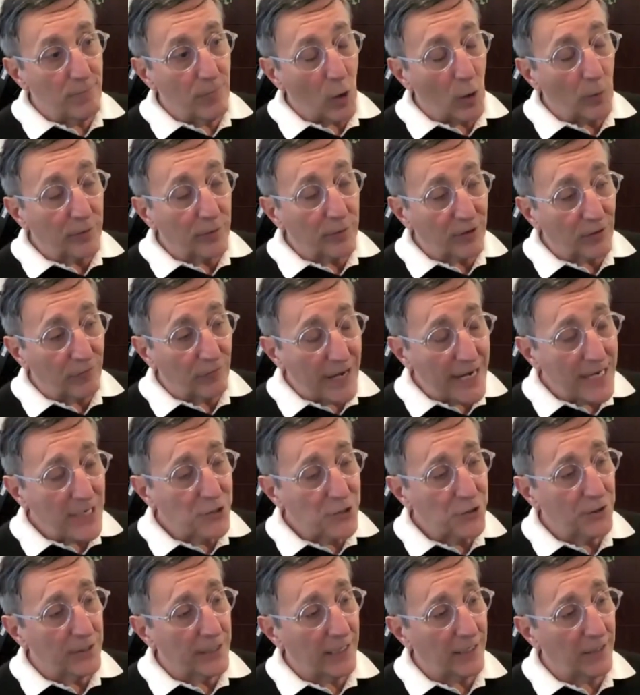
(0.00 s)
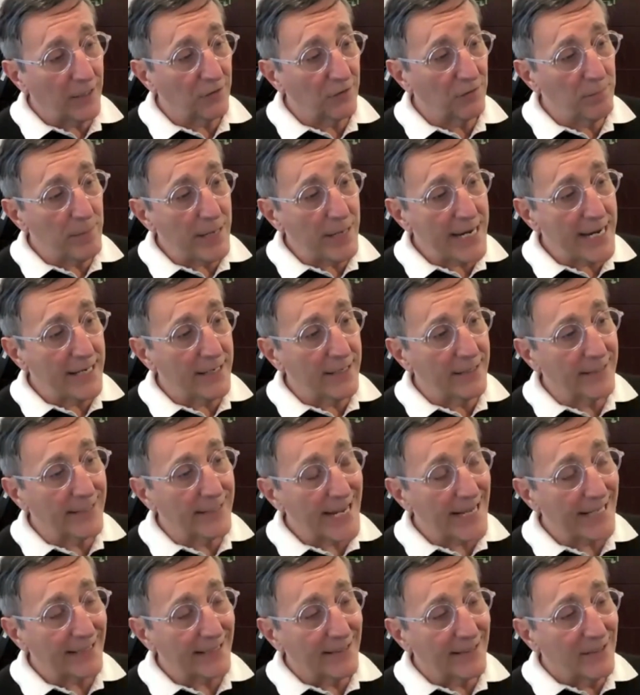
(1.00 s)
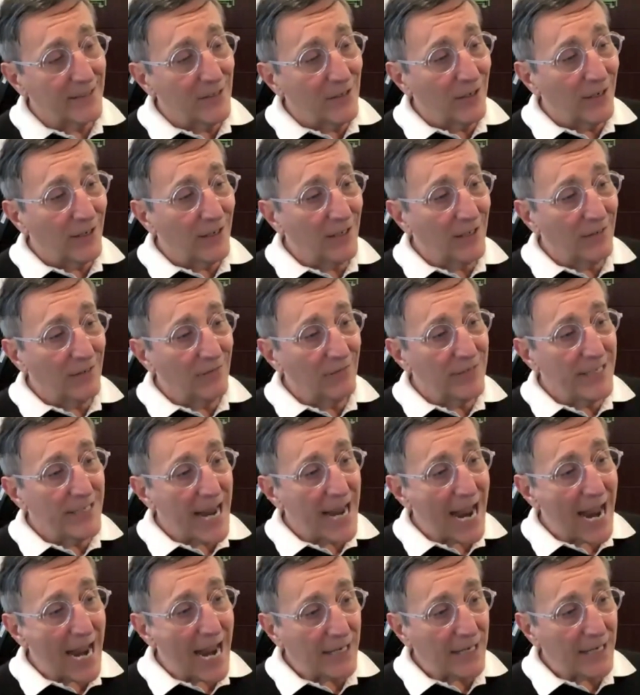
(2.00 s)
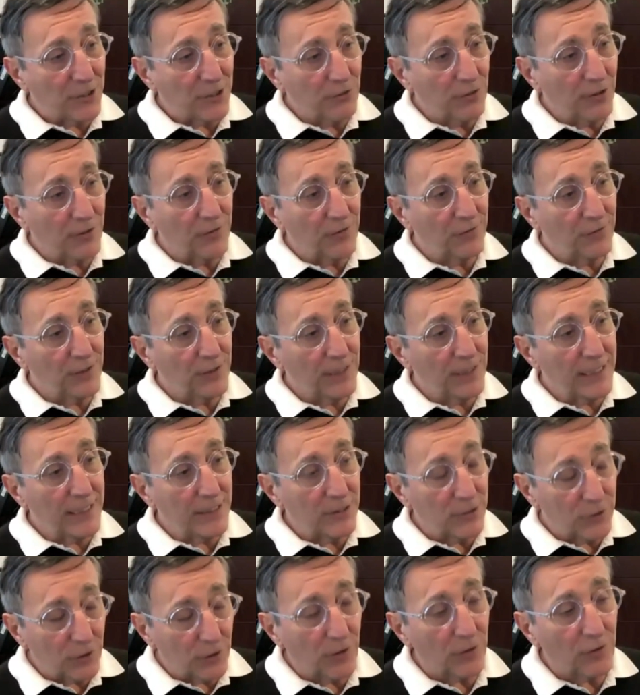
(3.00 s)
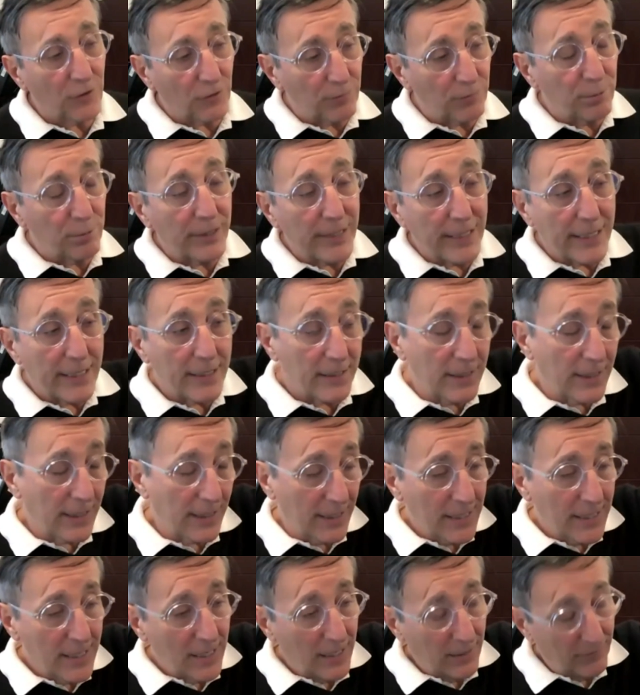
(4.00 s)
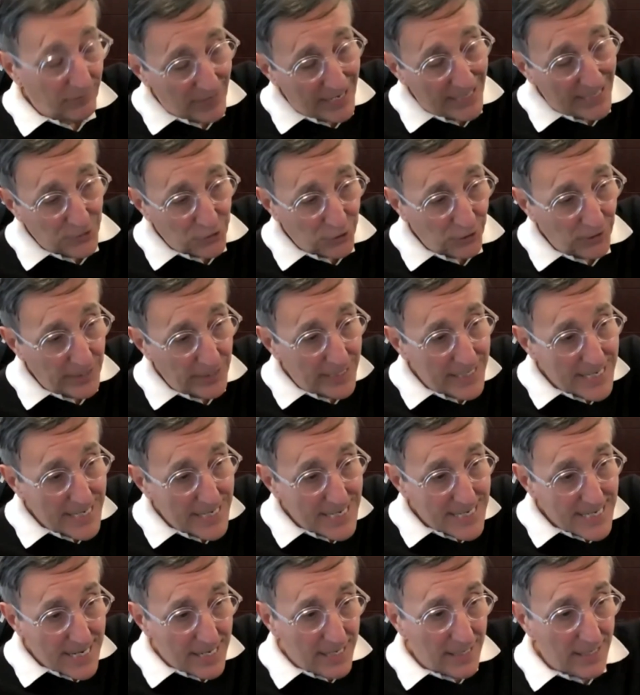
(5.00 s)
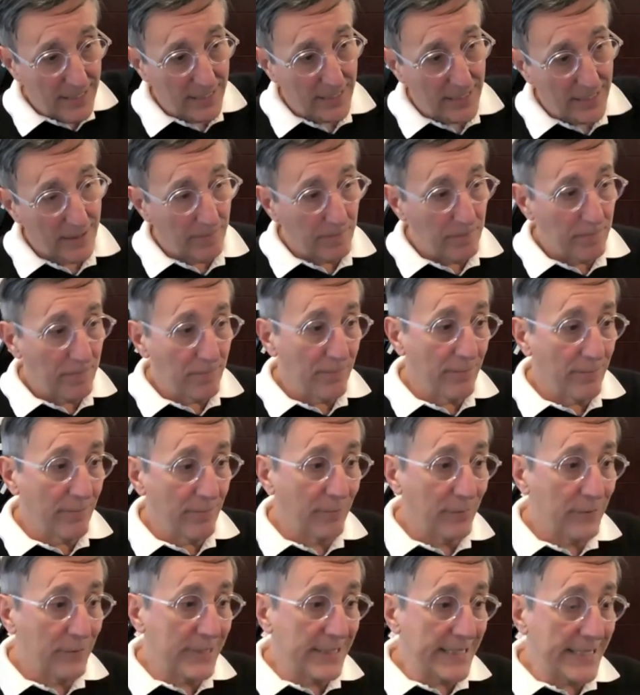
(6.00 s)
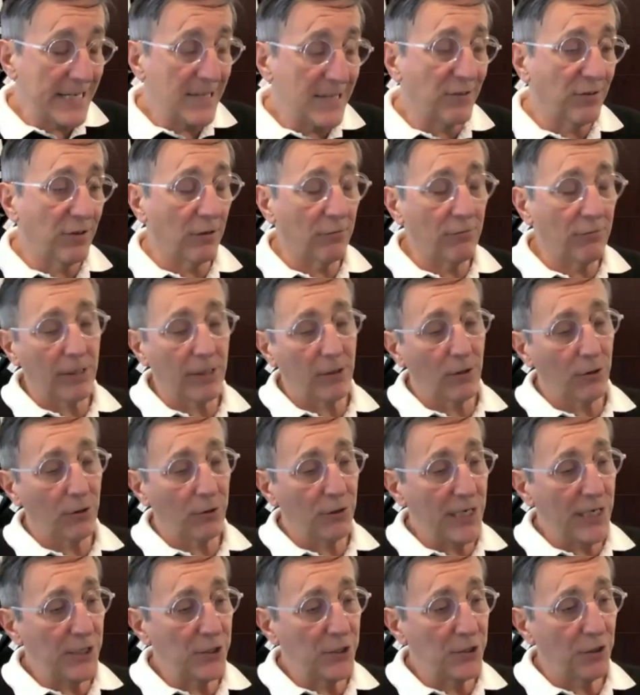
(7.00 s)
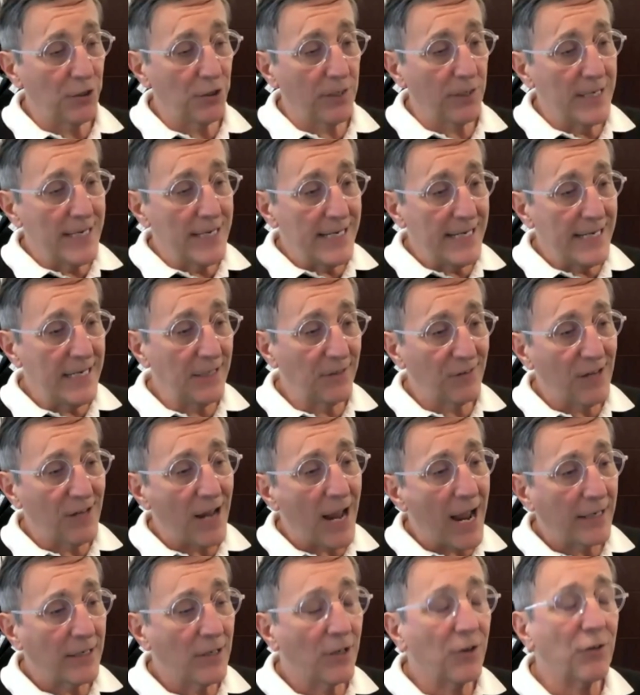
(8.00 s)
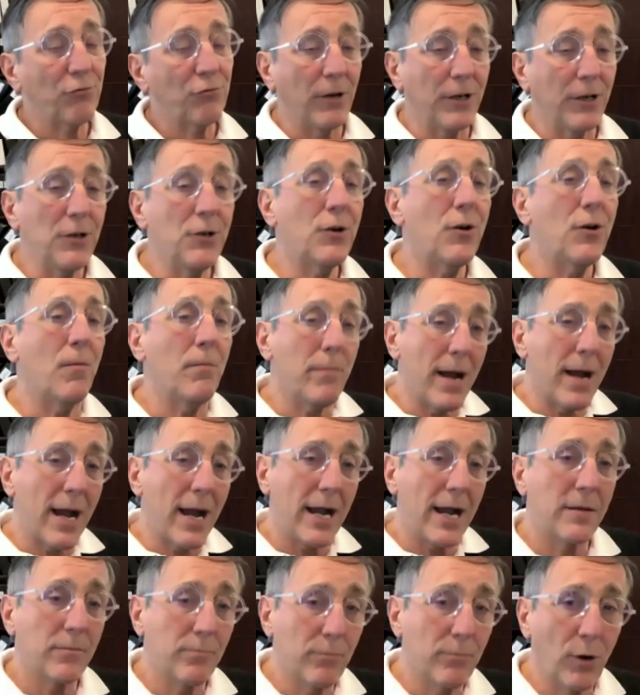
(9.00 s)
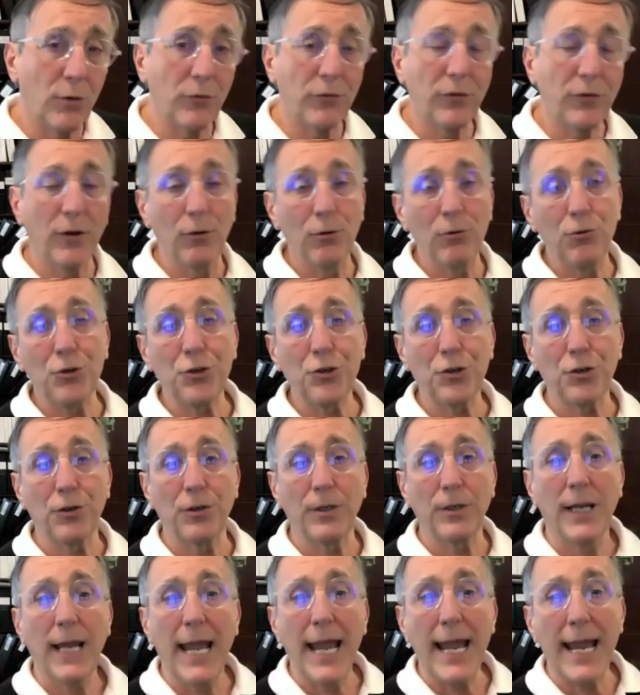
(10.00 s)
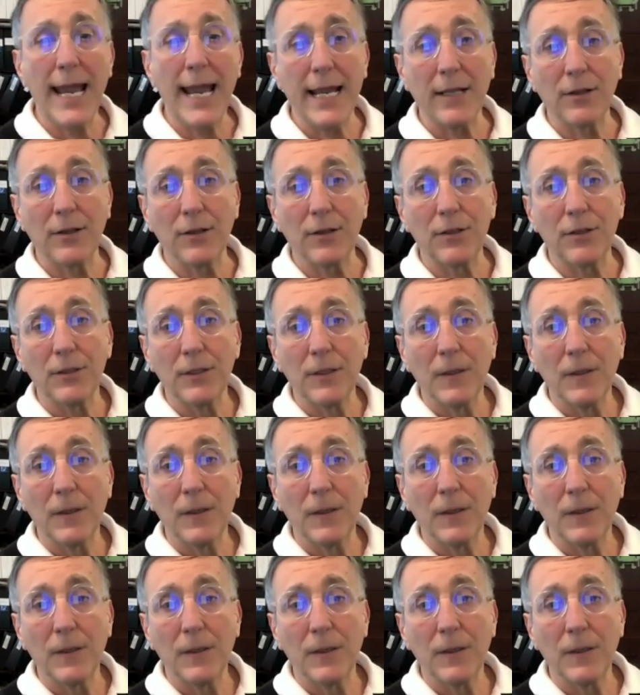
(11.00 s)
observation has been that the accuracy in terms of predicting eventually T-cell recognition is highest when you combine both elution and